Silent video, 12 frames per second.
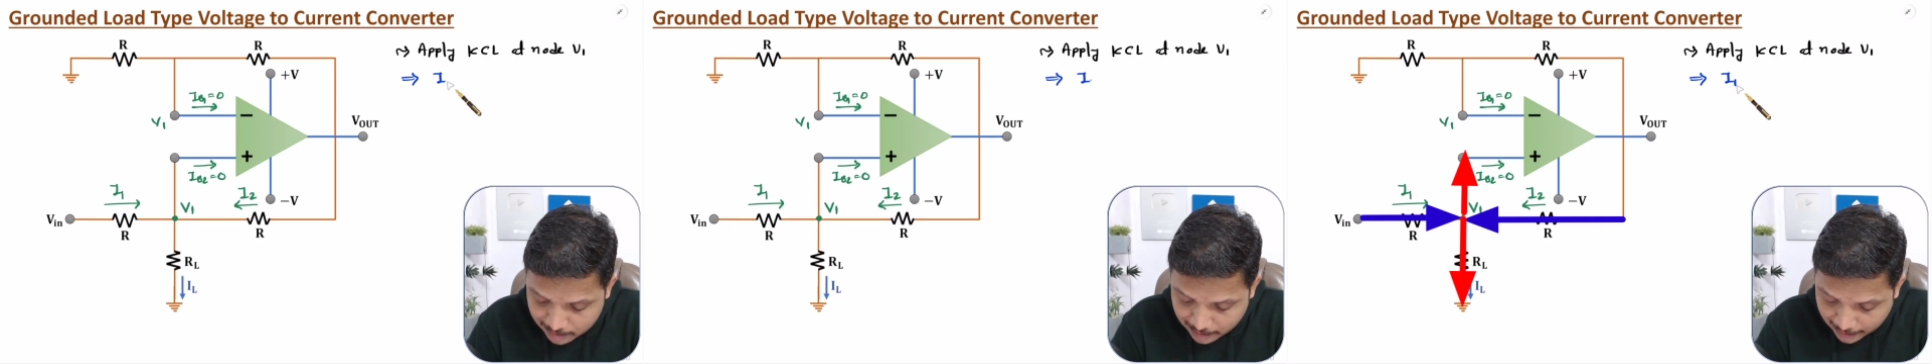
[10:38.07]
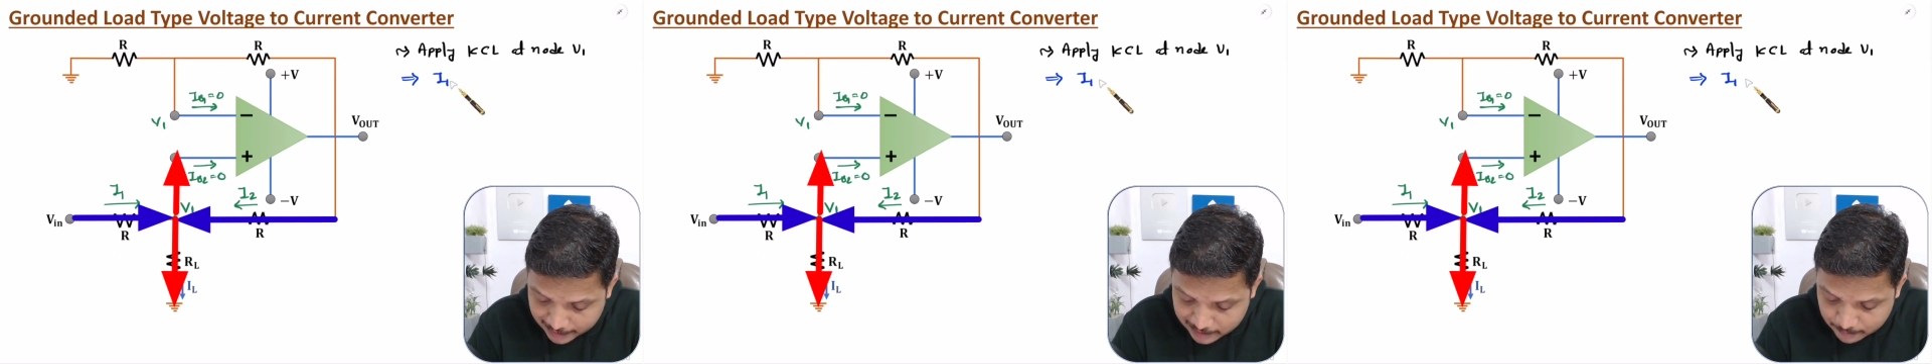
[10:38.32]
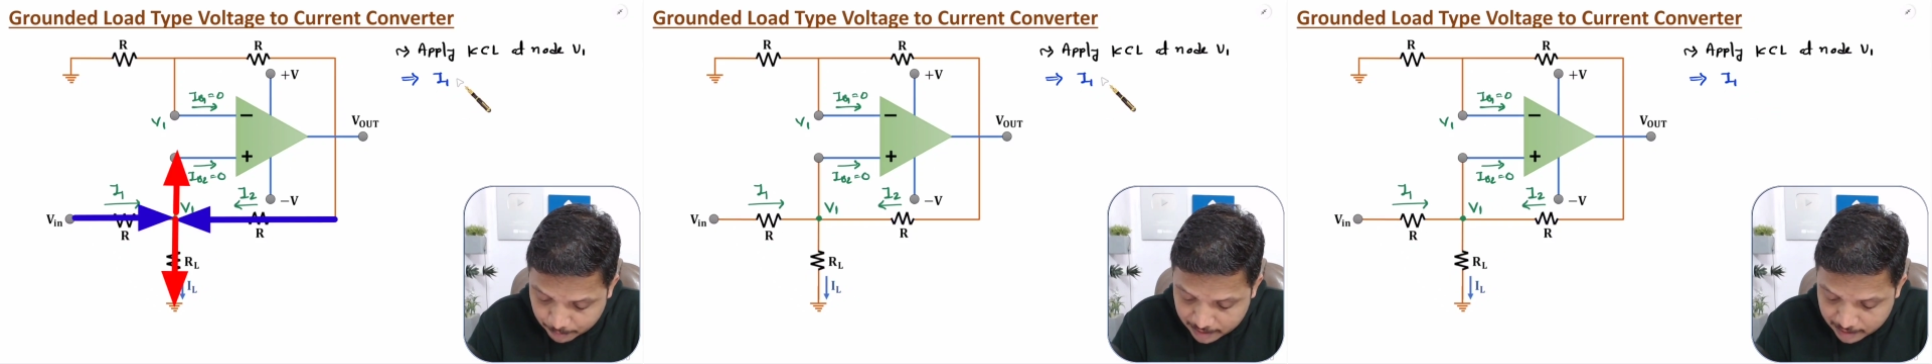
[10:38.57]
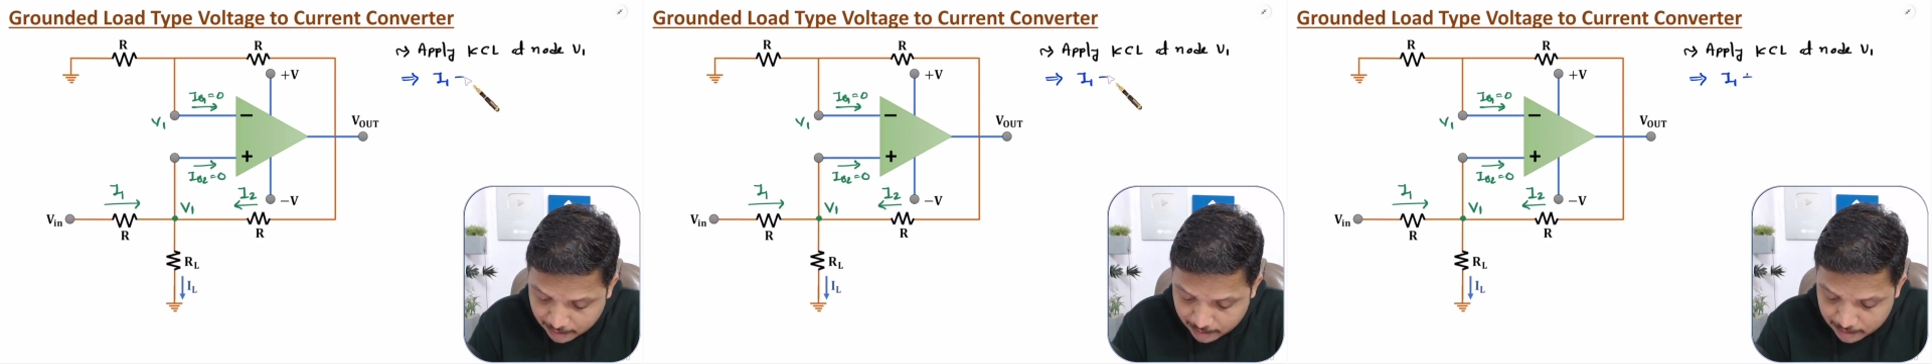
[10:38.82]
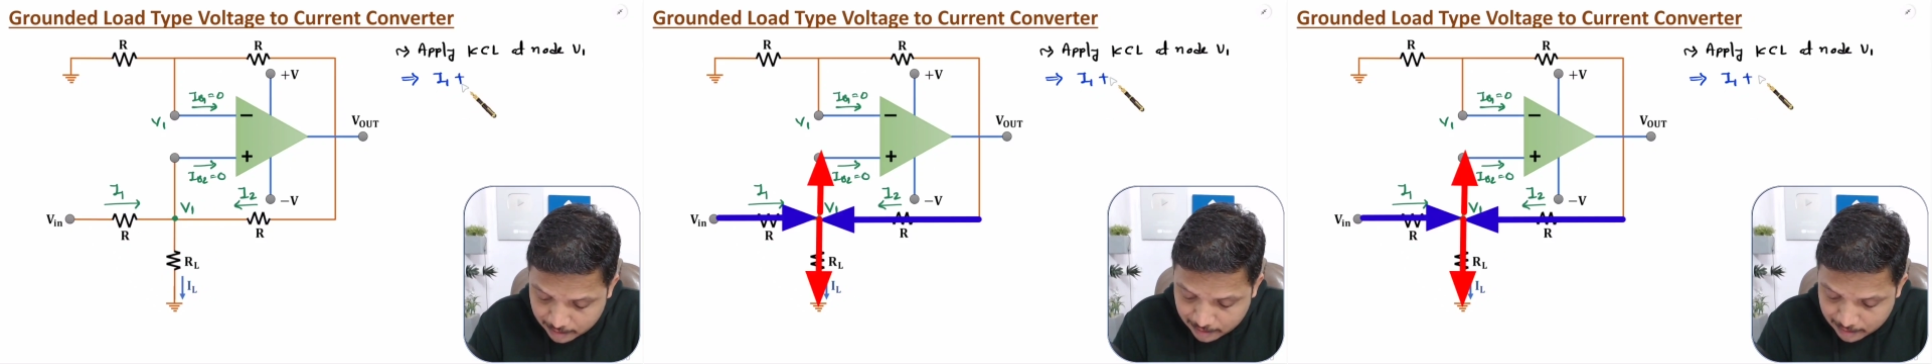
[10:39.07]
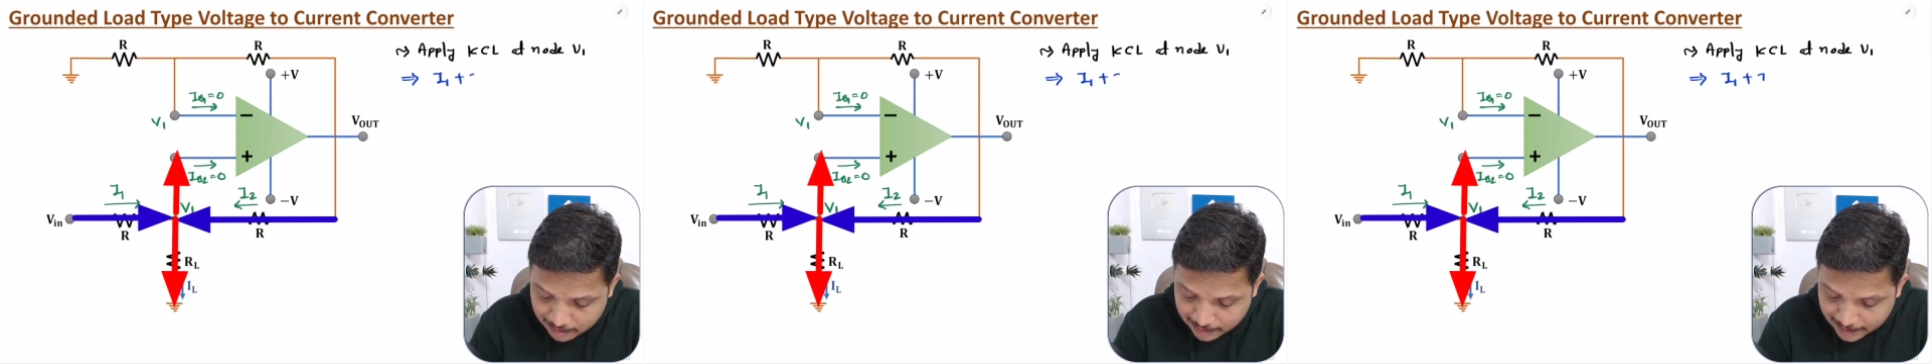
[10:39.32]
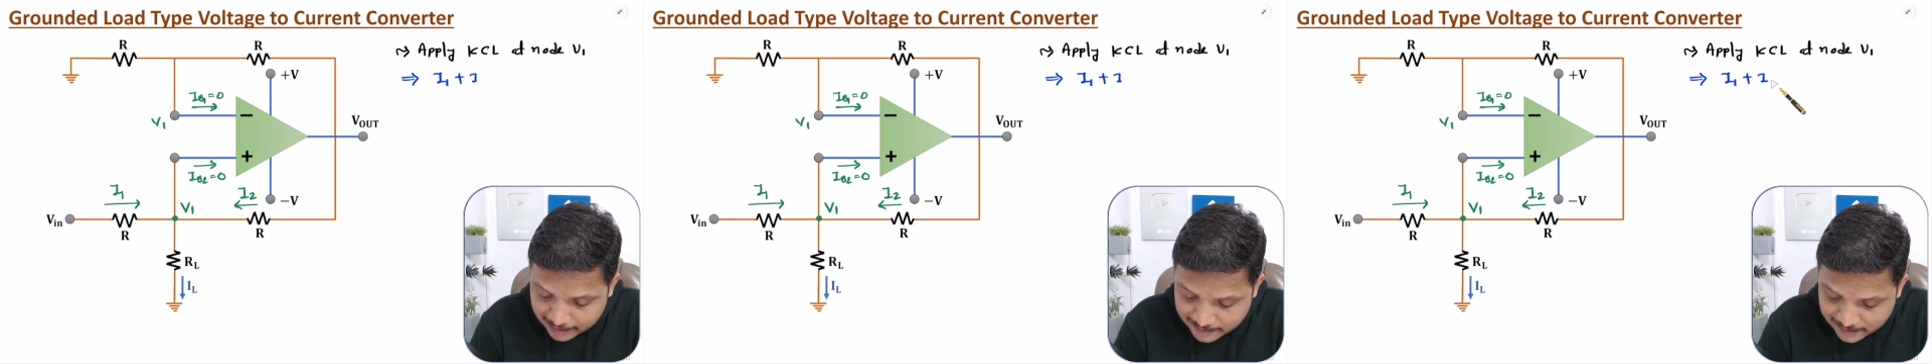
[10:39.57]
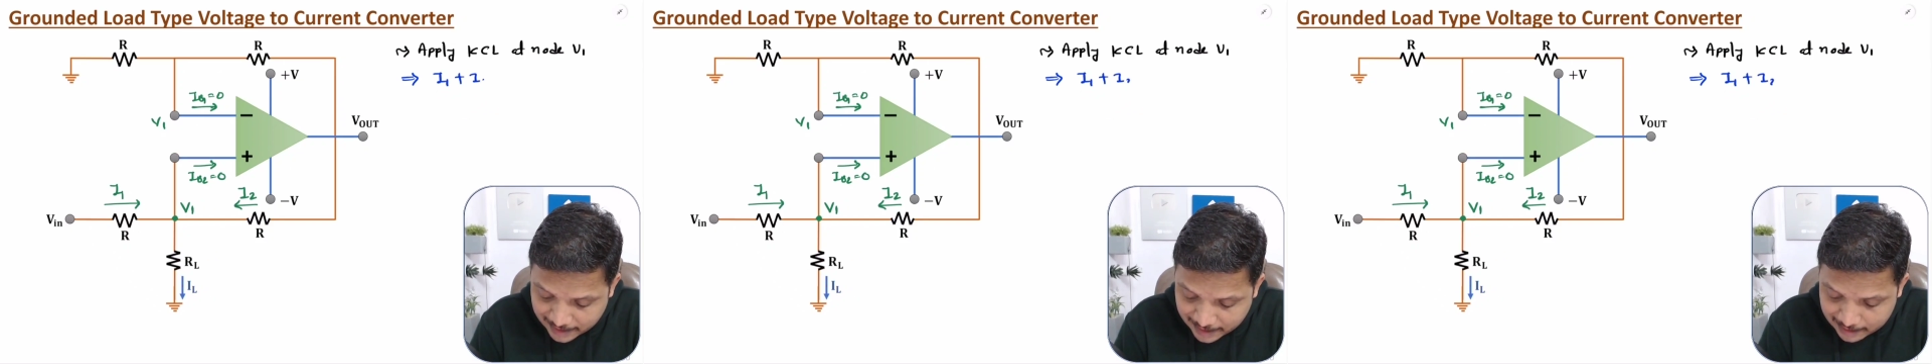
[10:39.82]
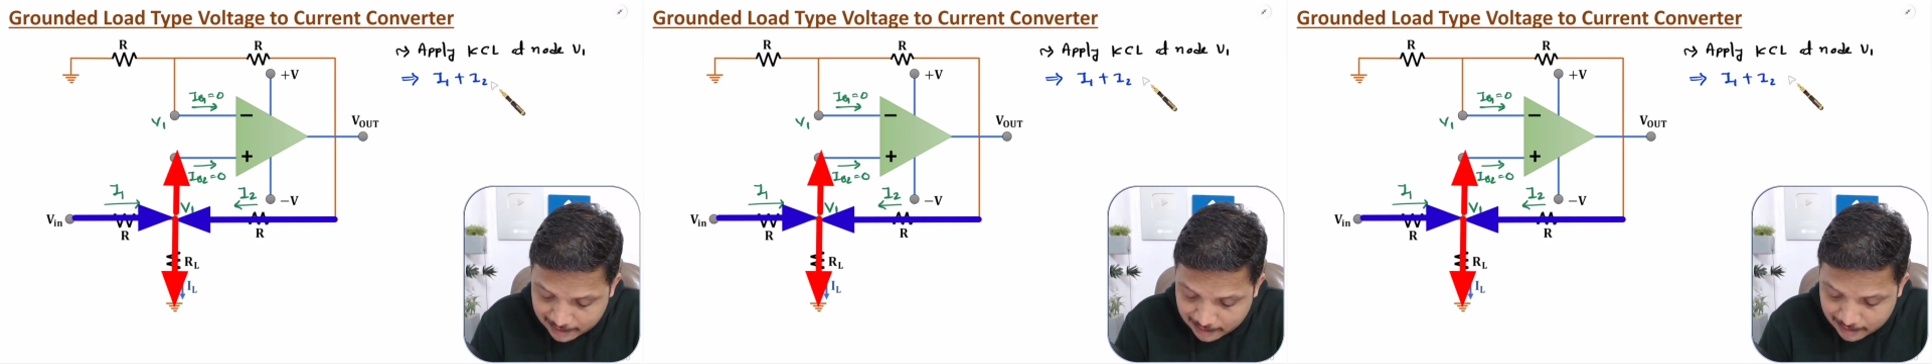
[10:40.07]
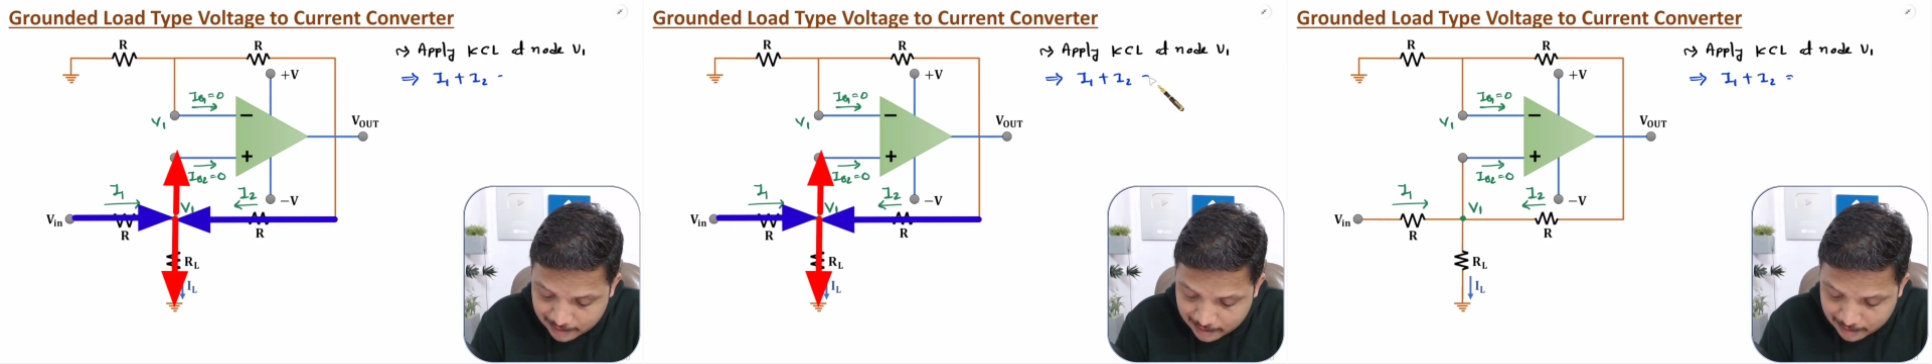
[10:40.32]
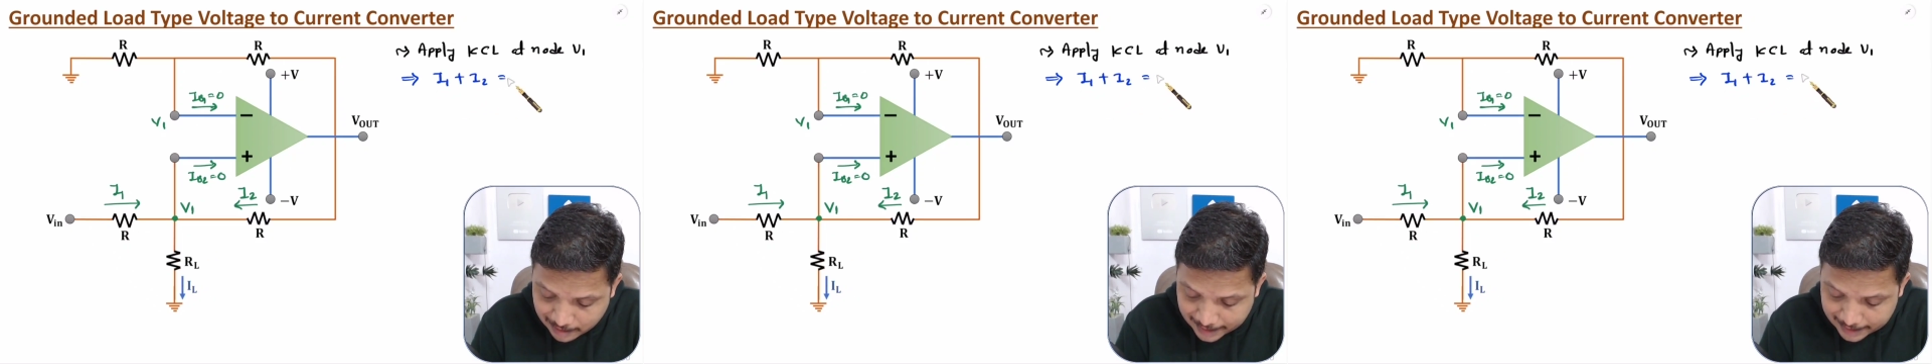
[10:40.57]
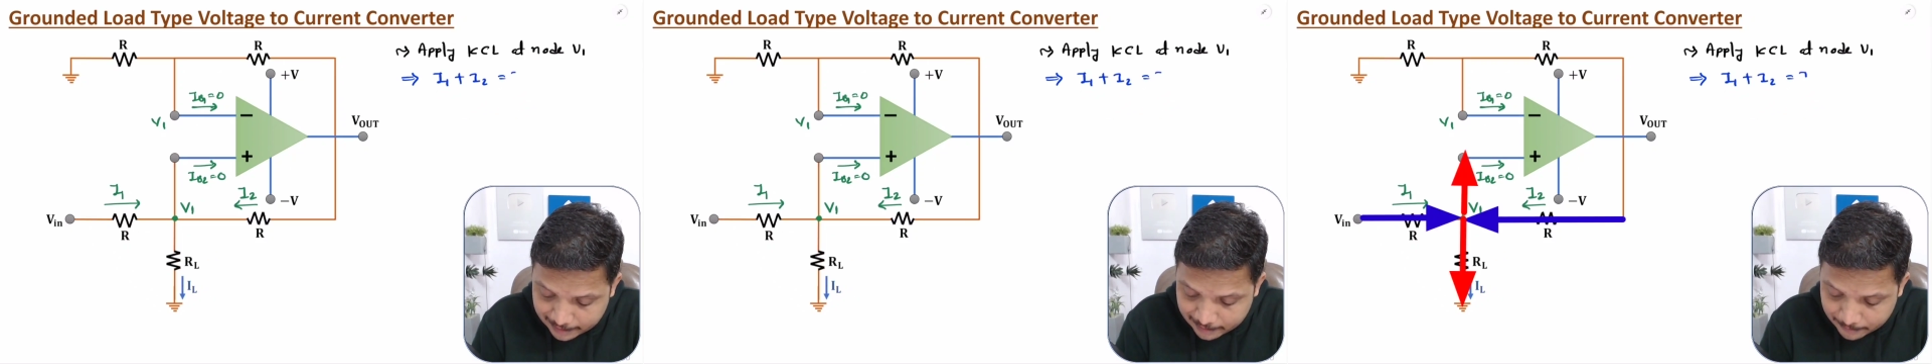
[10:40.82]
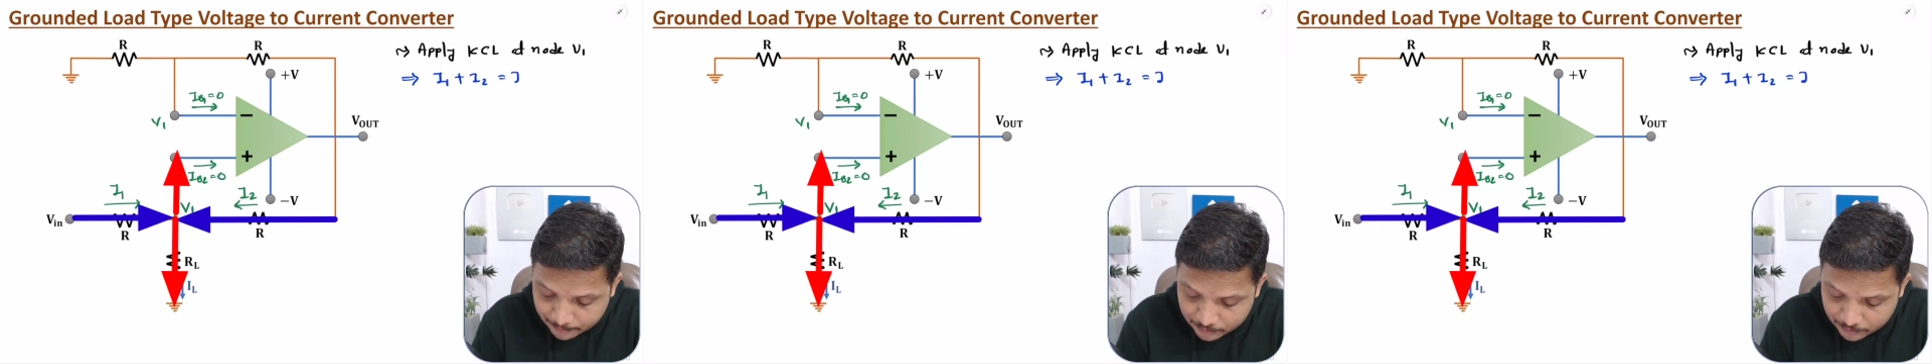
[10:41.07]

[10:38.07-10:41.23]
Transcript: as per KCL, right?